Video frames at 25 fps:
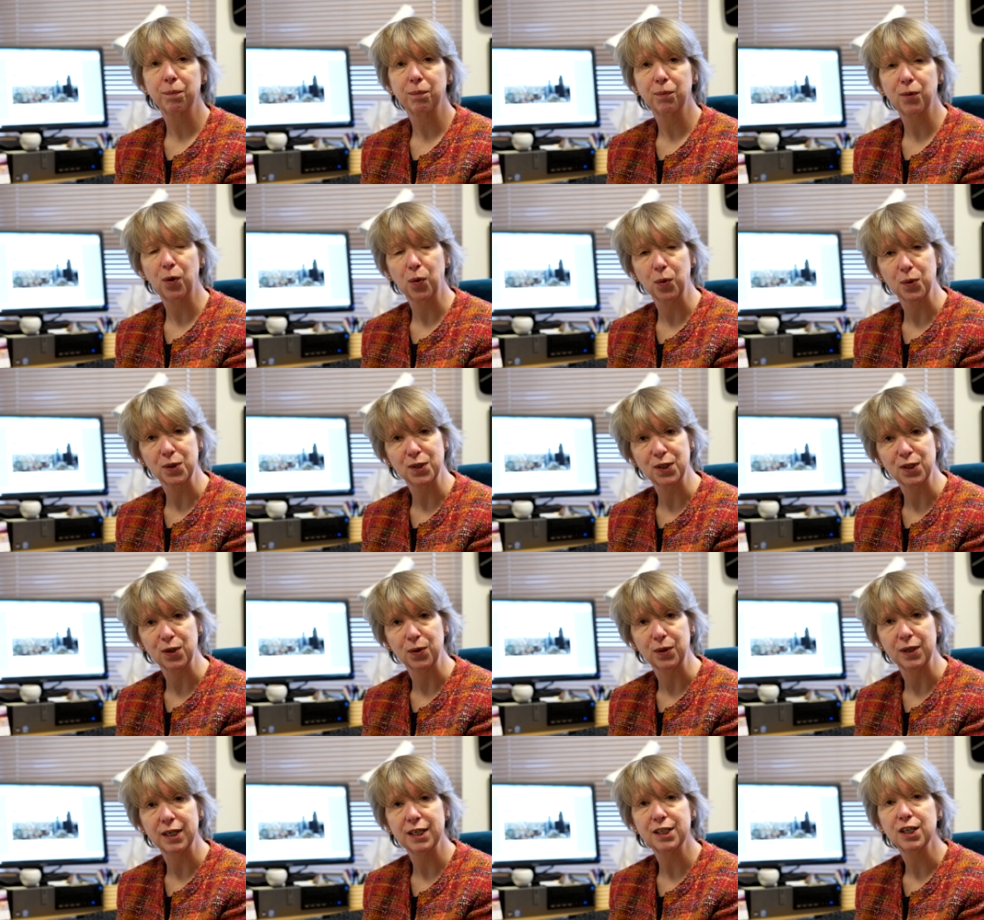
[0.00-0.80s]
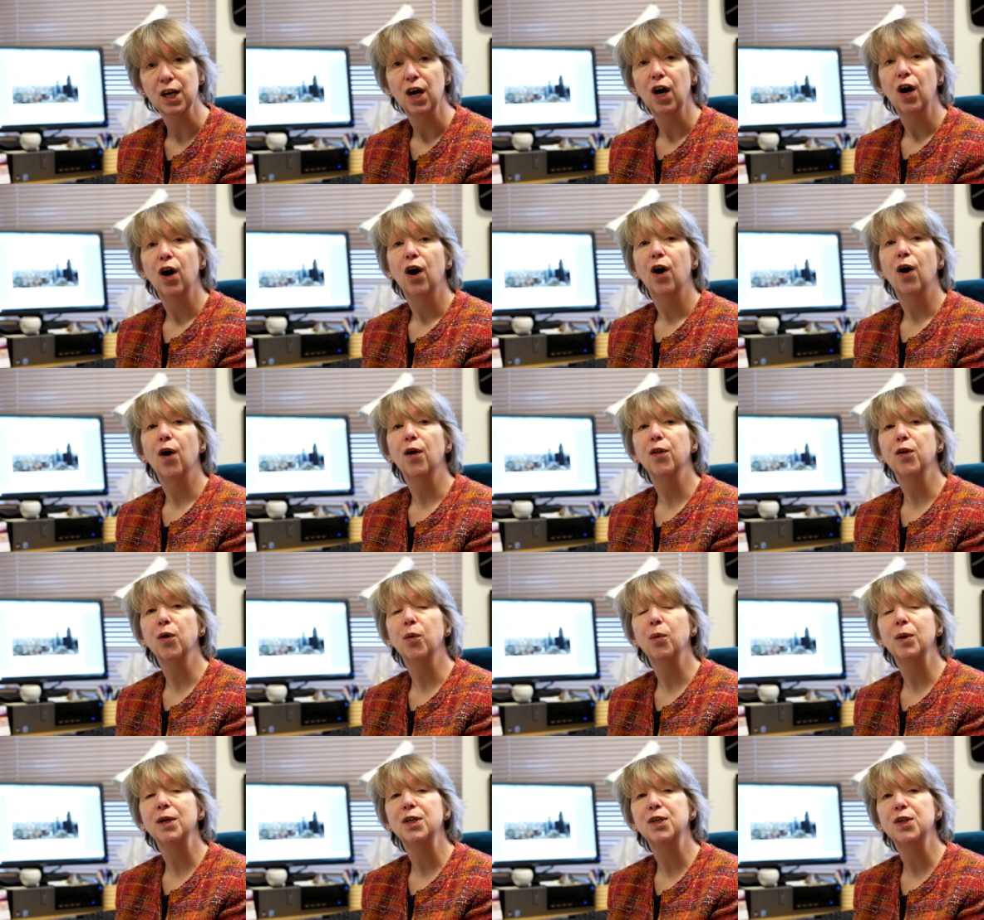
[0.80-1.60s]
course unit, although
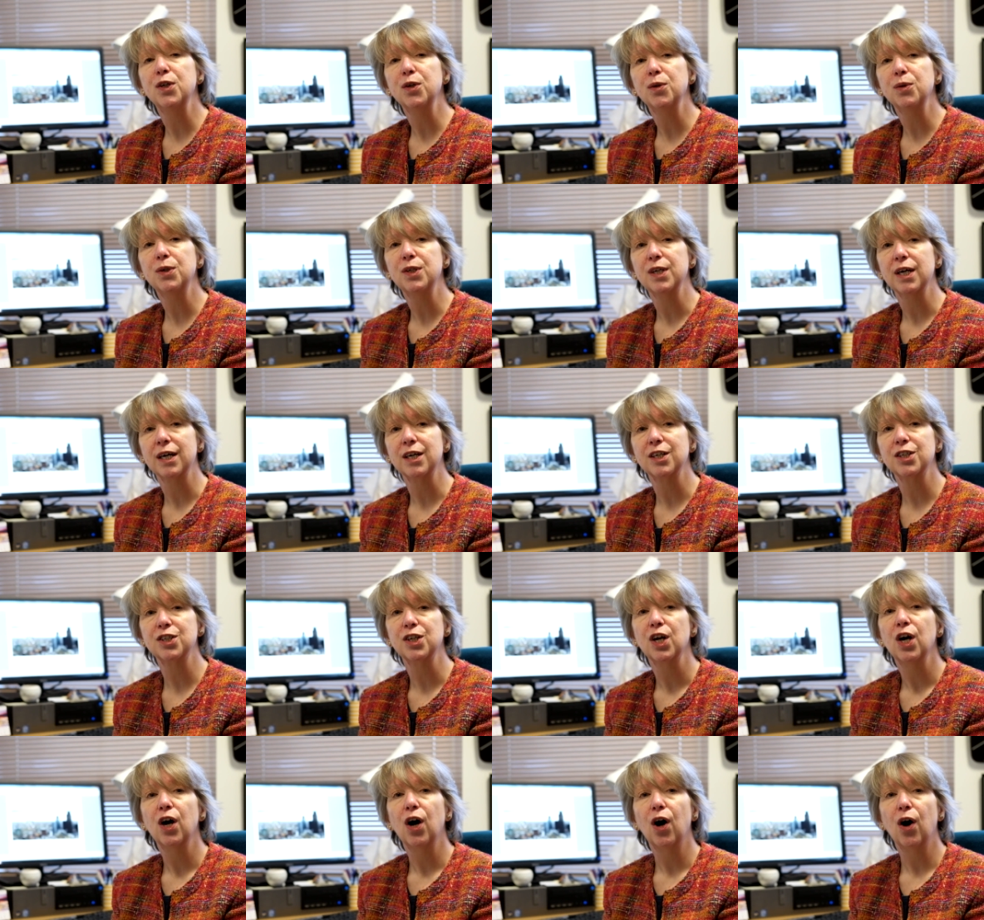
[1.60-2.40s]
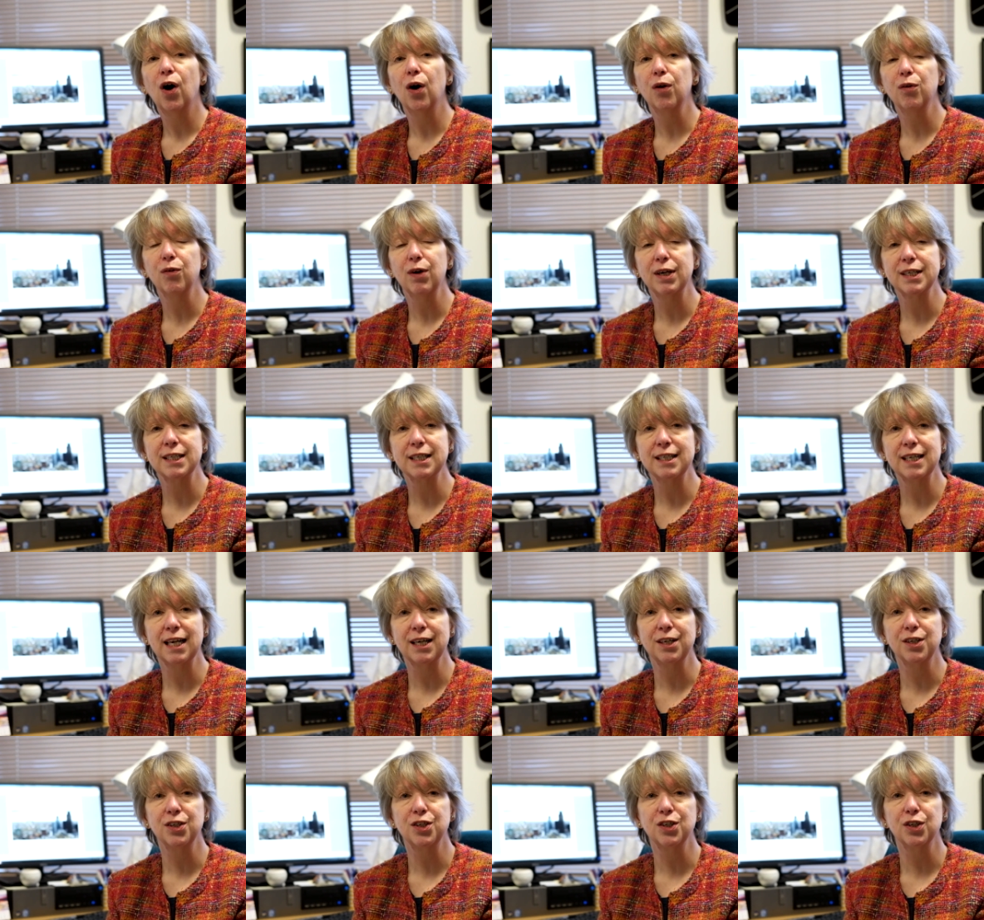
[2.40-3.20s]
we do touch on
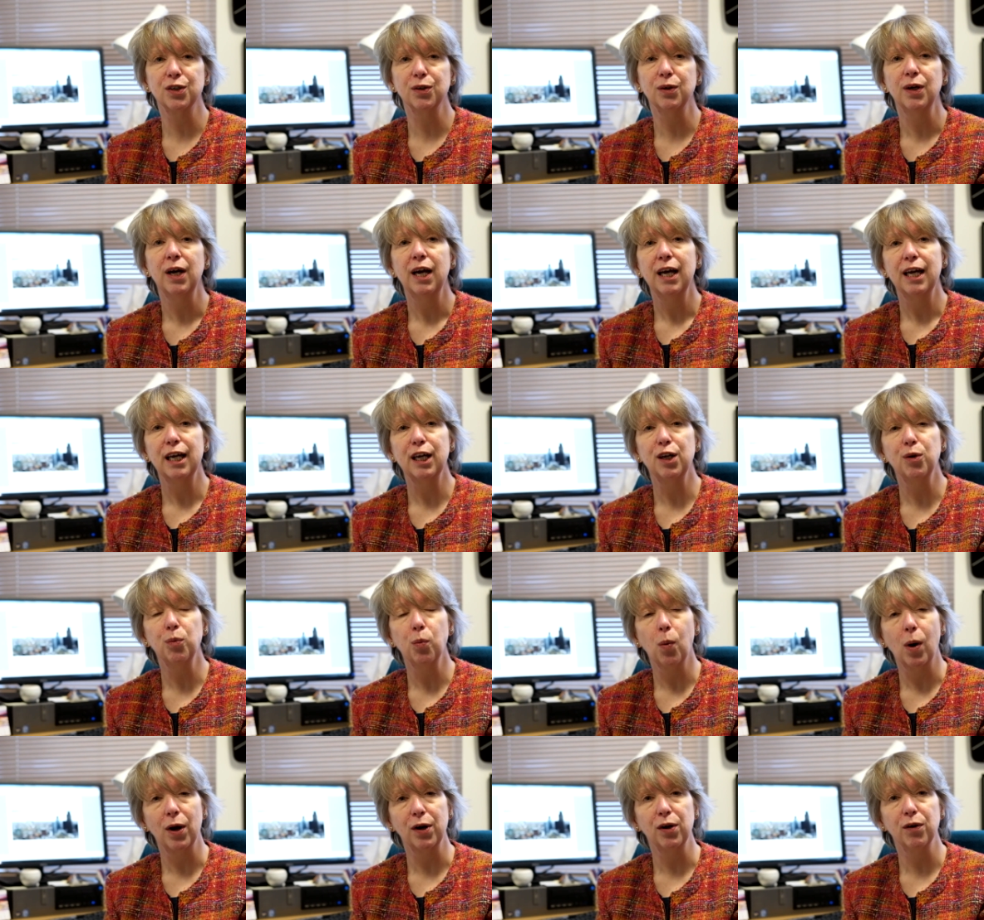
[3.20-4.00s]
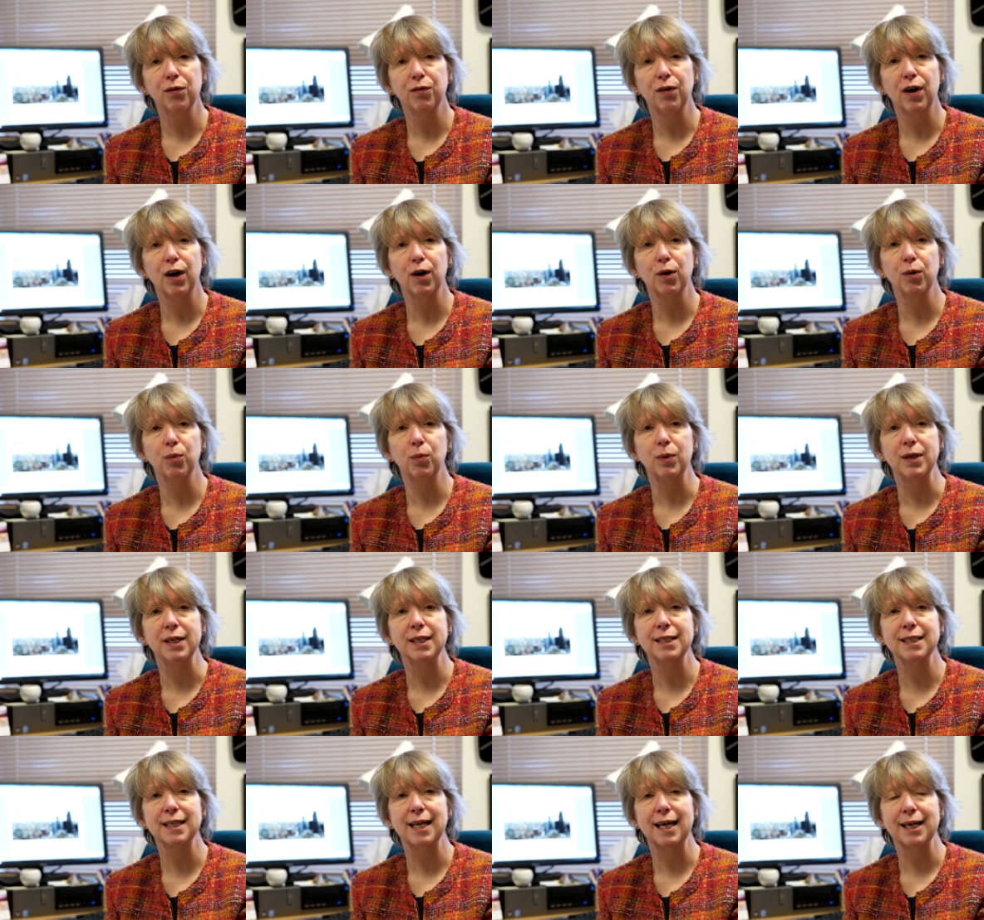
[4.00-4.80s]
residential in one of our
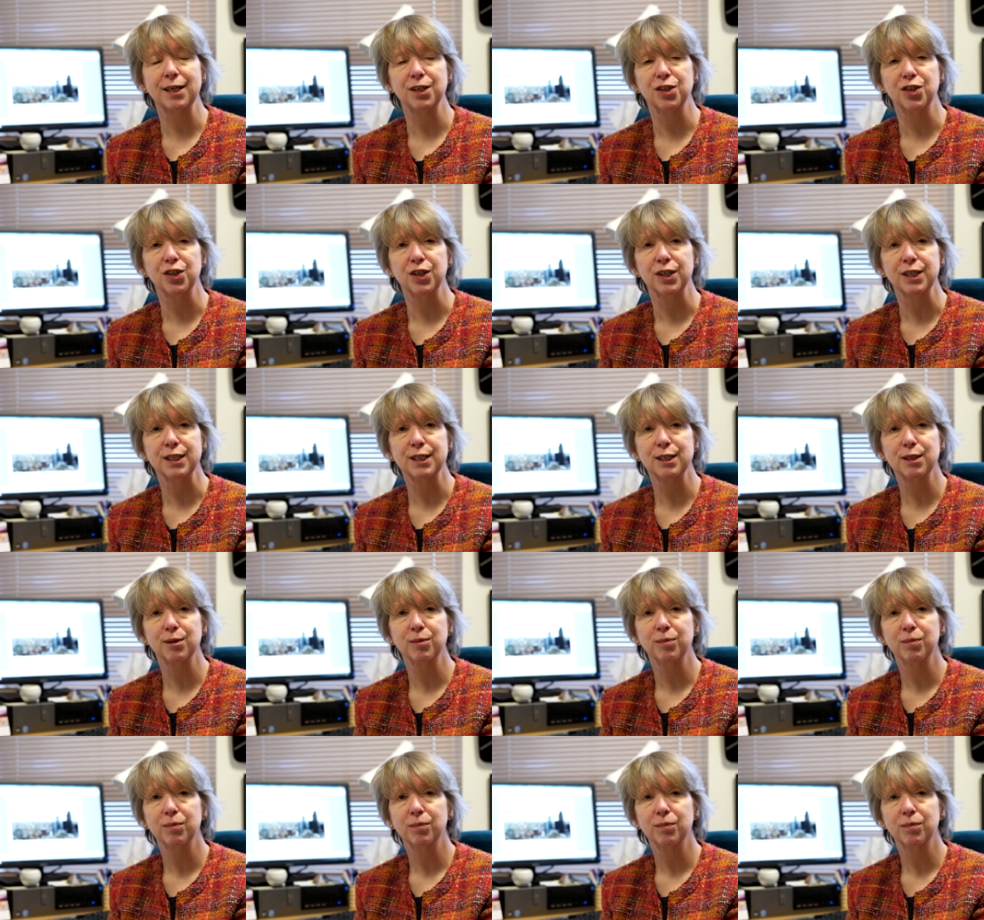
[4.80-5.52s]
week's lectures.